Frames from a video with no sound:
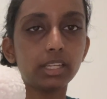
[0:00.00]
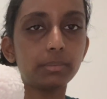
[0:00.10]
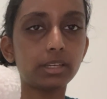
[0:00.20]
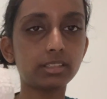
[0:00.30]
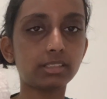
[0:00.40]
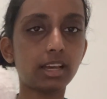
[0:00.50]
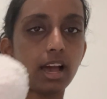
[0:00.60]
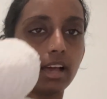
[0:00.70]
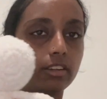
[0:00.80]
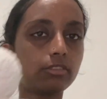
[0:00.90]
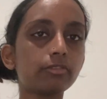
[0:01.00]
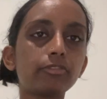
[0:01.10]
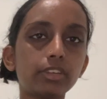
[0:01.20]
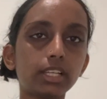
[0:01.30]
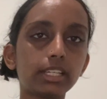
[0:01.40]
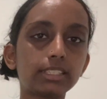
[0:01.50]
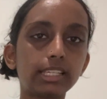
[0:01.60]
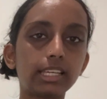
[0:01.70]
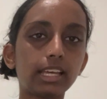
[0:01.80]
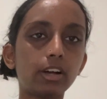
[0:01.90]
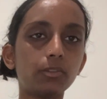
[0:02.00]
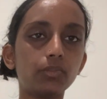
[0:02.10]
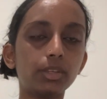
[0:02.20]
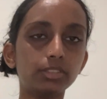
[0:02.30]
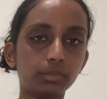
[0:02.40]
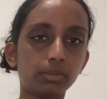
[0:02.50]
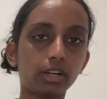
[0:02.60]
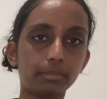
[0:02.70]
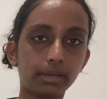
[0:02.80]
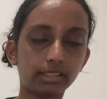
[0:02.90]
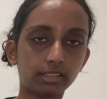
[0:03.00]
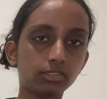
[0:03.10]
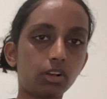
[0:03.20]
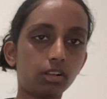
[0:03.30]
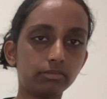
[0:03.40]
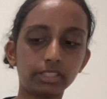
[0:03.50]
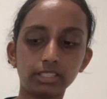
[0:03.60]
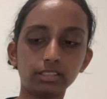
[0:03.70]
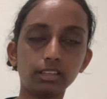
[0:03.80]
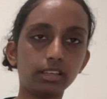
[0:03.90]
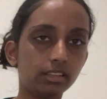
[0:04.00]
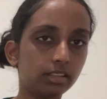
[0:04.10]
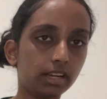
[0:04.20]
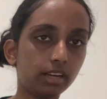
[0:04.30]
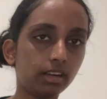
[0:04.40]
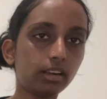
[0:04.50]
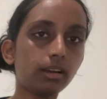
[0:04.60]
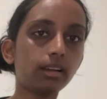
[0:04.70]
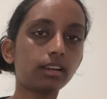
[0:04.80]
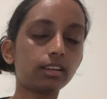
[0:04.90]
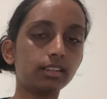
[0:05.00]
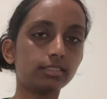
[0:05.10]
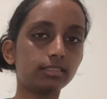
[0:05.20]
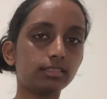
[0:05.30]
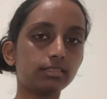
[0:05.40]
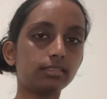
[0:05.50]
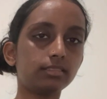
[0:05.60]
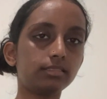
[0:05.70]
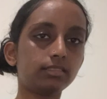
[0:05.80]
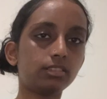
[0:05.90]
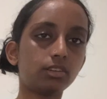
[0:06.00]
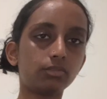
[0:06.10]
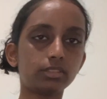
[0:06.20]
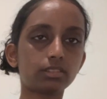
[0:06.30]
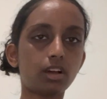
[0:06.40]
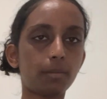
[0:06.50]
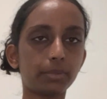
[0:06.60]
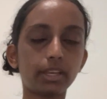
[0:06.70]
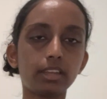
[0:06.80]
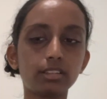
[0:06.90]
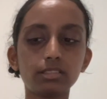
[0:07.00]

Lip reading: because I don't feel like taking out the Ziploc bag that's already in there, because you know it's complicated.